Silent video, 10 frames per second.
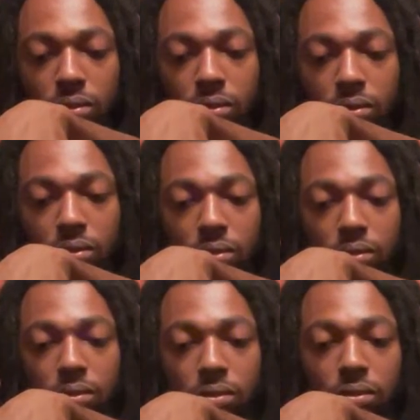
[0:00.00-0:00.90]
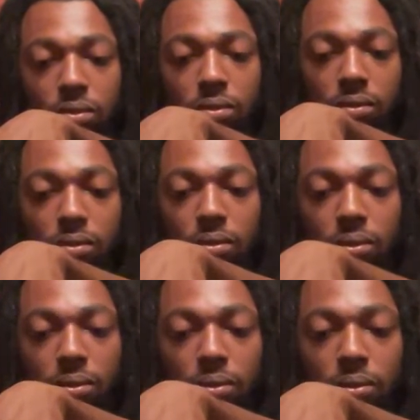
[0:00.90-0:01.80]

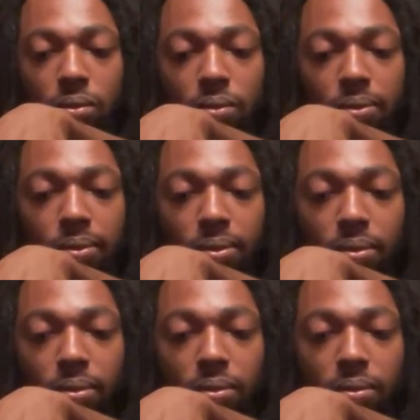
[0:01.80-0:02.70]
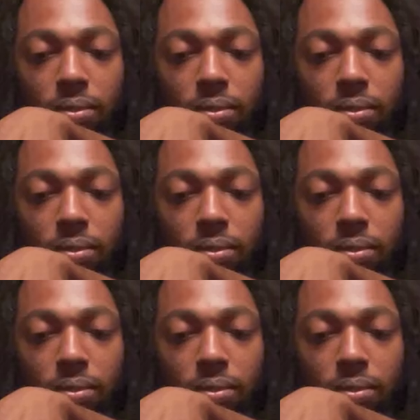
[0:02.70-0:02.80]
No words are spoken by the person on screen.